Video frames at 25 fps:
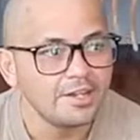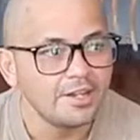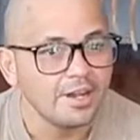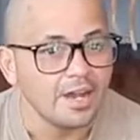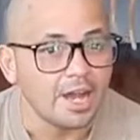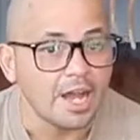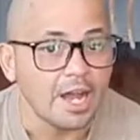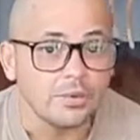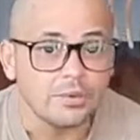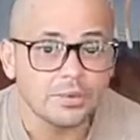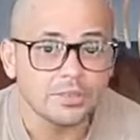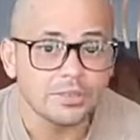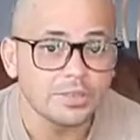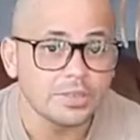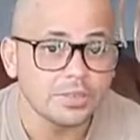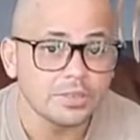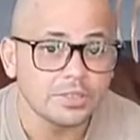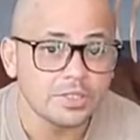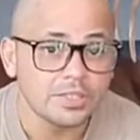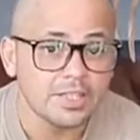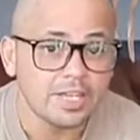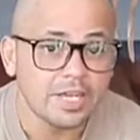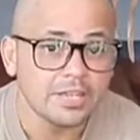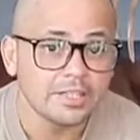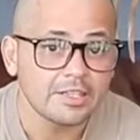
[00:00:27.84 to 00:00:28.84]
I was also
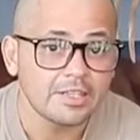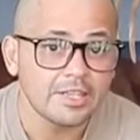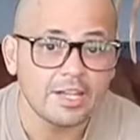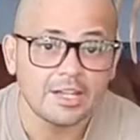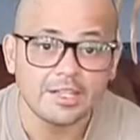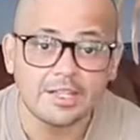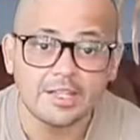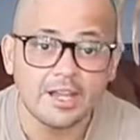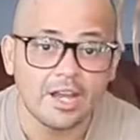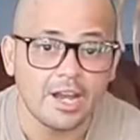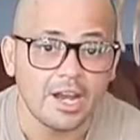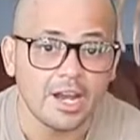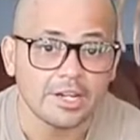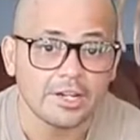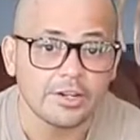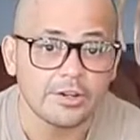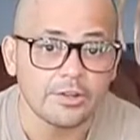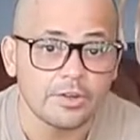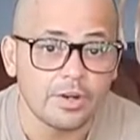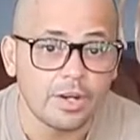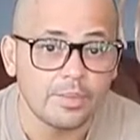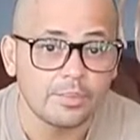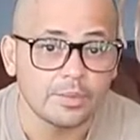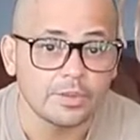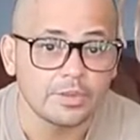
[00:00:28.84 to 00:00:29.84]
like that. I
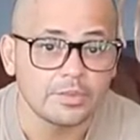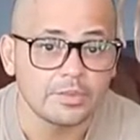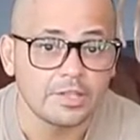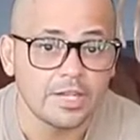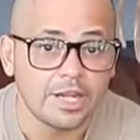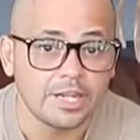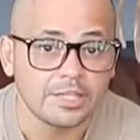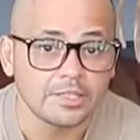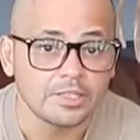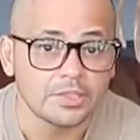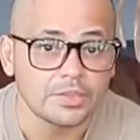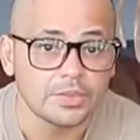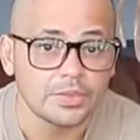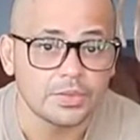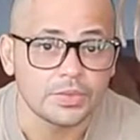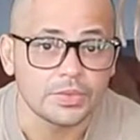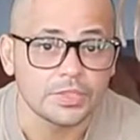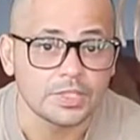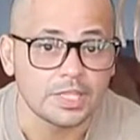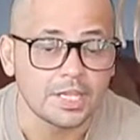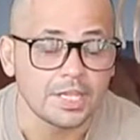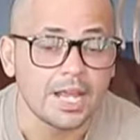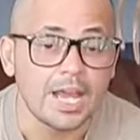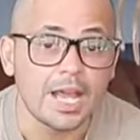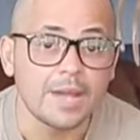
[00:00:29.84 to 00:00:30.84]
grew up with dinosaurs
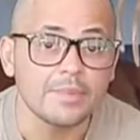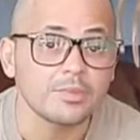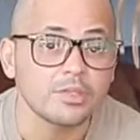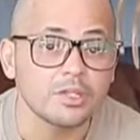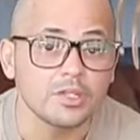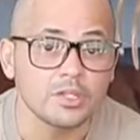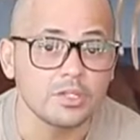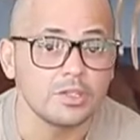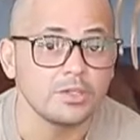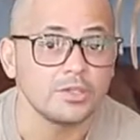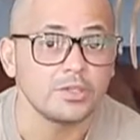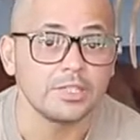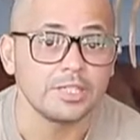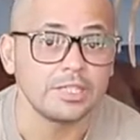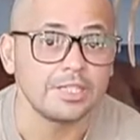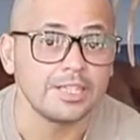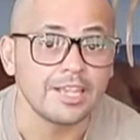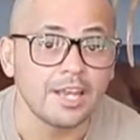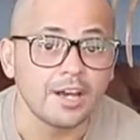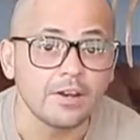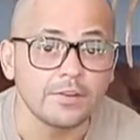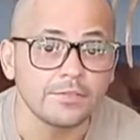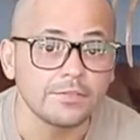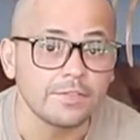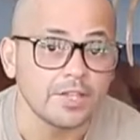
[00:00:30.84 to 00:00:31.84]
and I absolutely
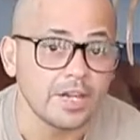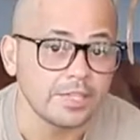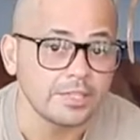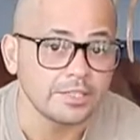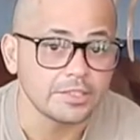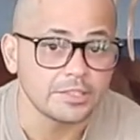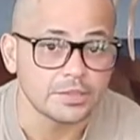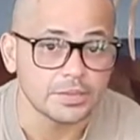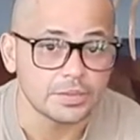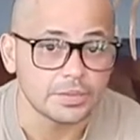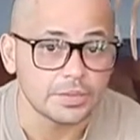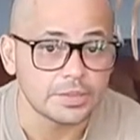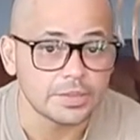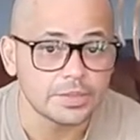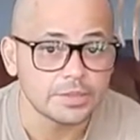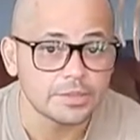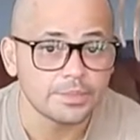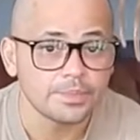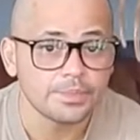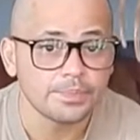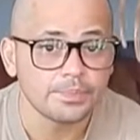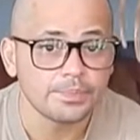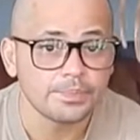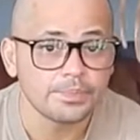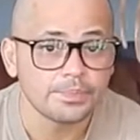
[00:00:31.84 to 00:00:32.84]
love dinosaurs.
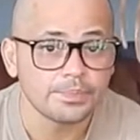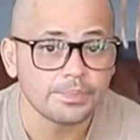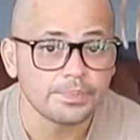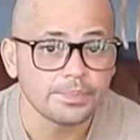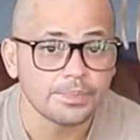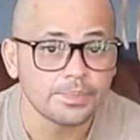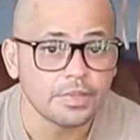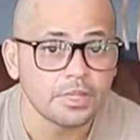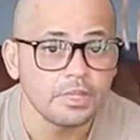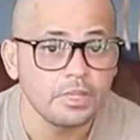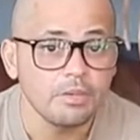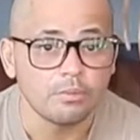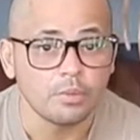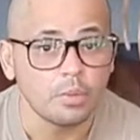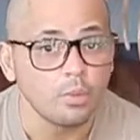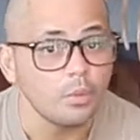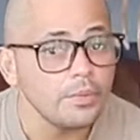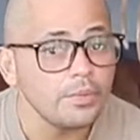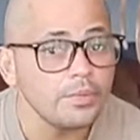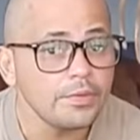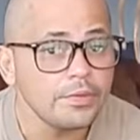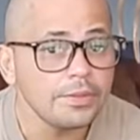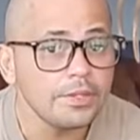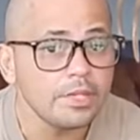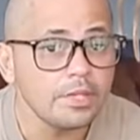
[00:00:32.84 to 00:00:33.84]
But when
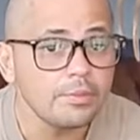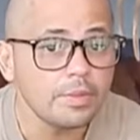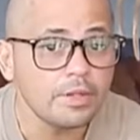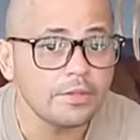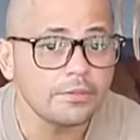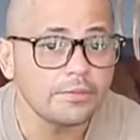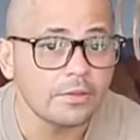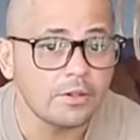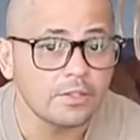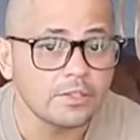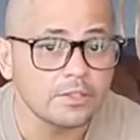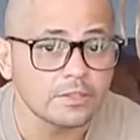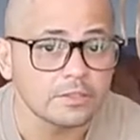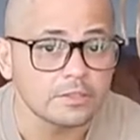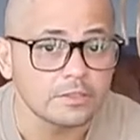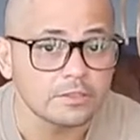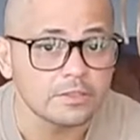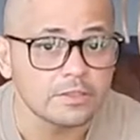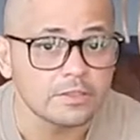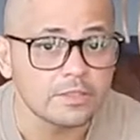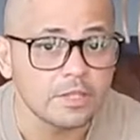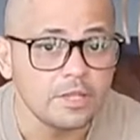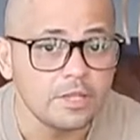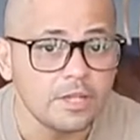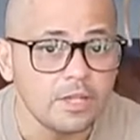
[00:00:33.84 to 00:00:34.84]
we think about fossils,
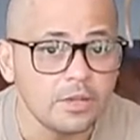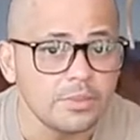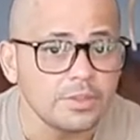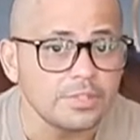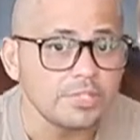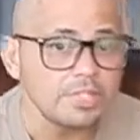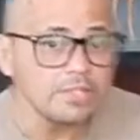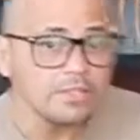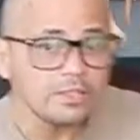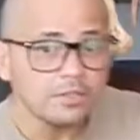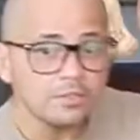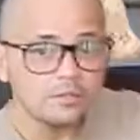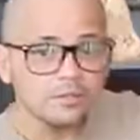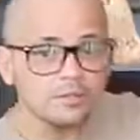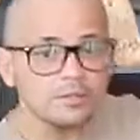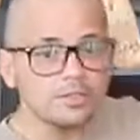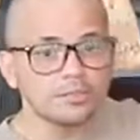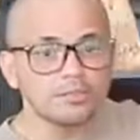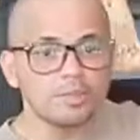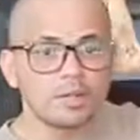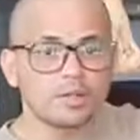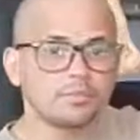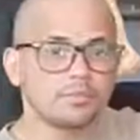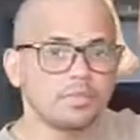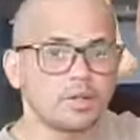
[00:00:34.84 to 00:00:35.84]
we tend to think
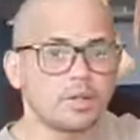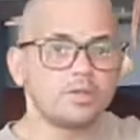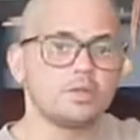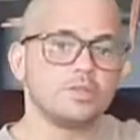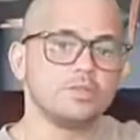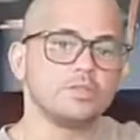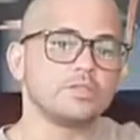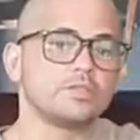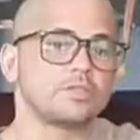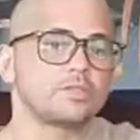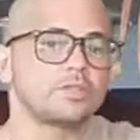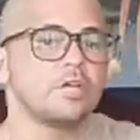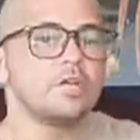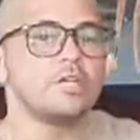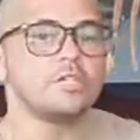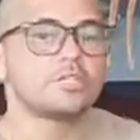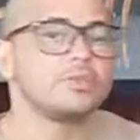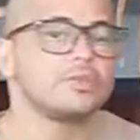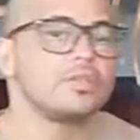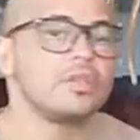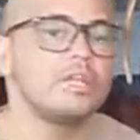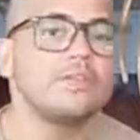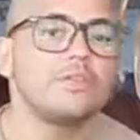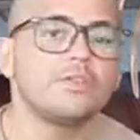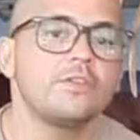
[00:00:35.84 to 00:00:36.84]
about bones. So we
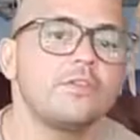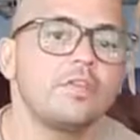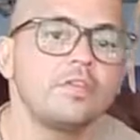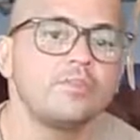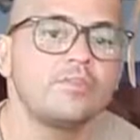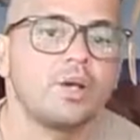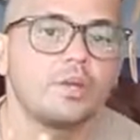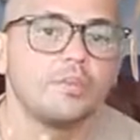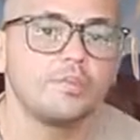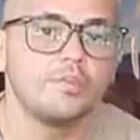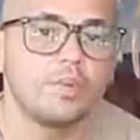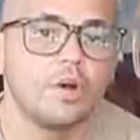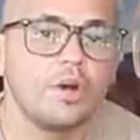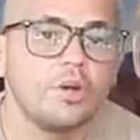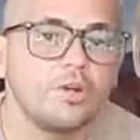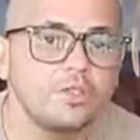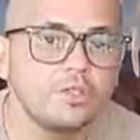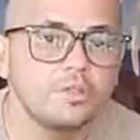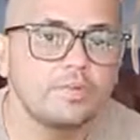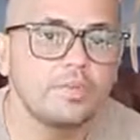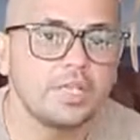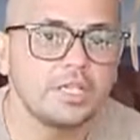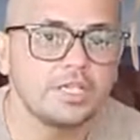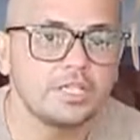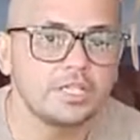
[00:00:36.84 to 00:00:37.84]
tend to think about bones
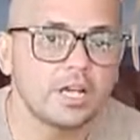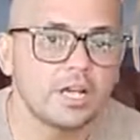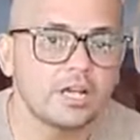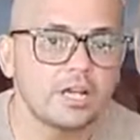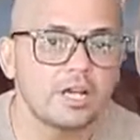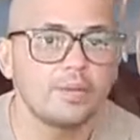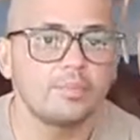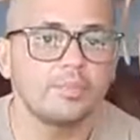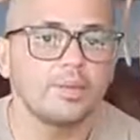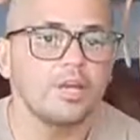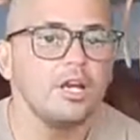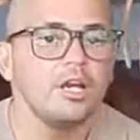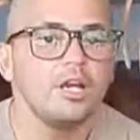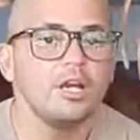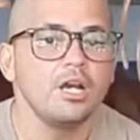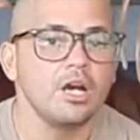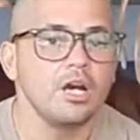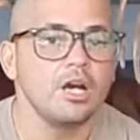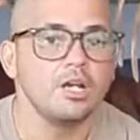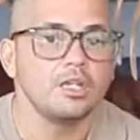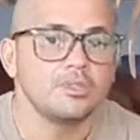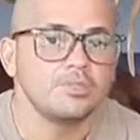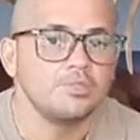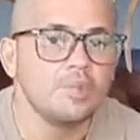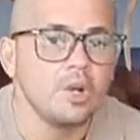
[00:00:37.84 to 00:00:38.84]
being dug up,
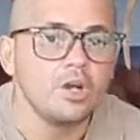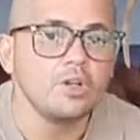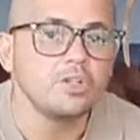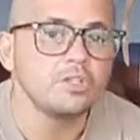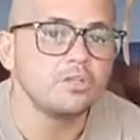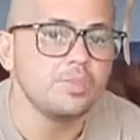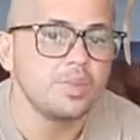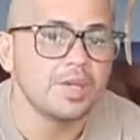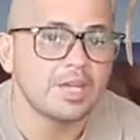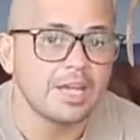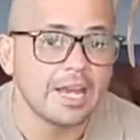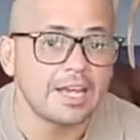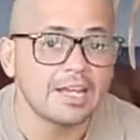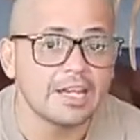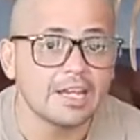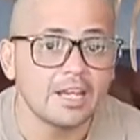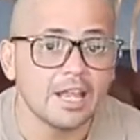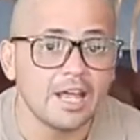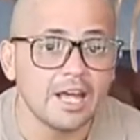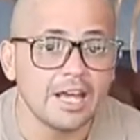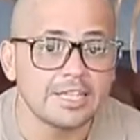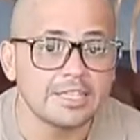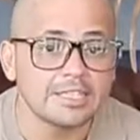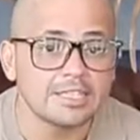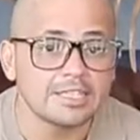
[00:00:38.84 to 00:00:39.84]
bones being
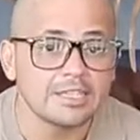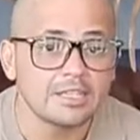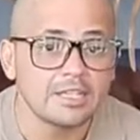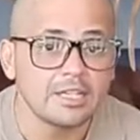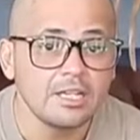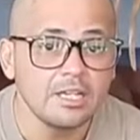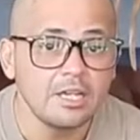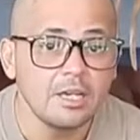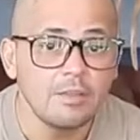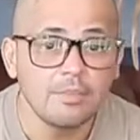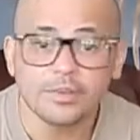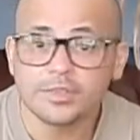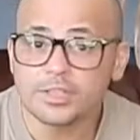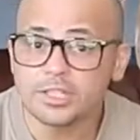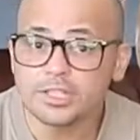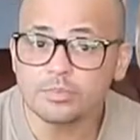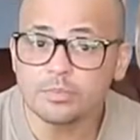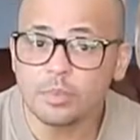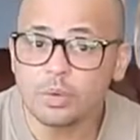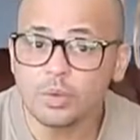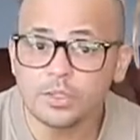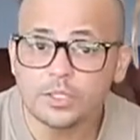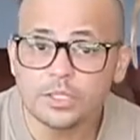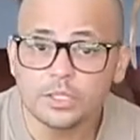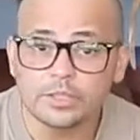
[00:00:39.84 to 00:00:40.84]
analyzed. But there's
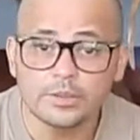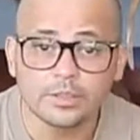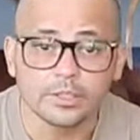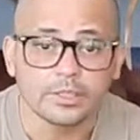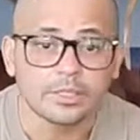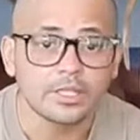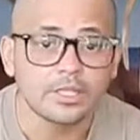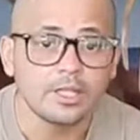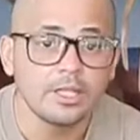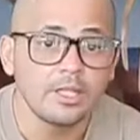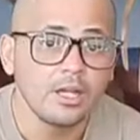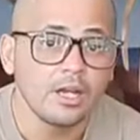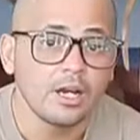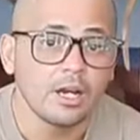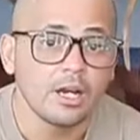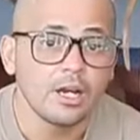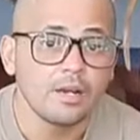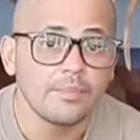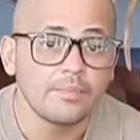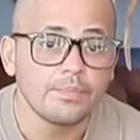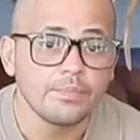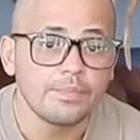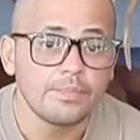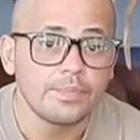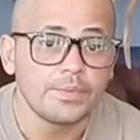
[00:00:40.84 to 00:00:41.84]
more to it.
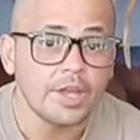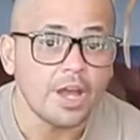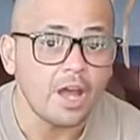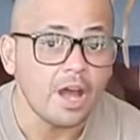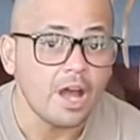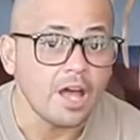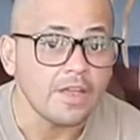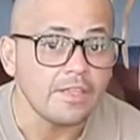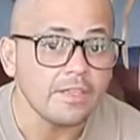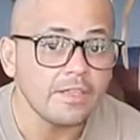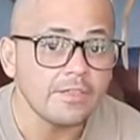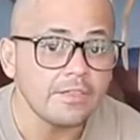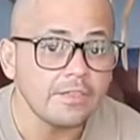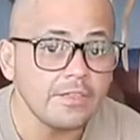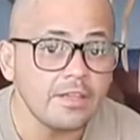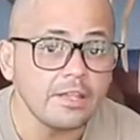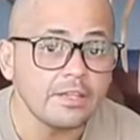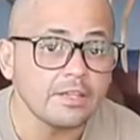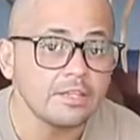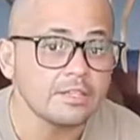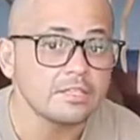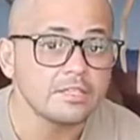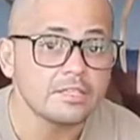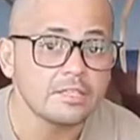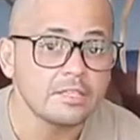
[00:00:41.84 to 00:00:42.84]
There are other
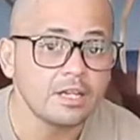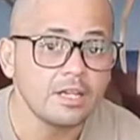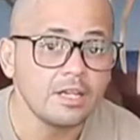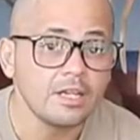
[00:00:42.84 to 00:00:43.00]
things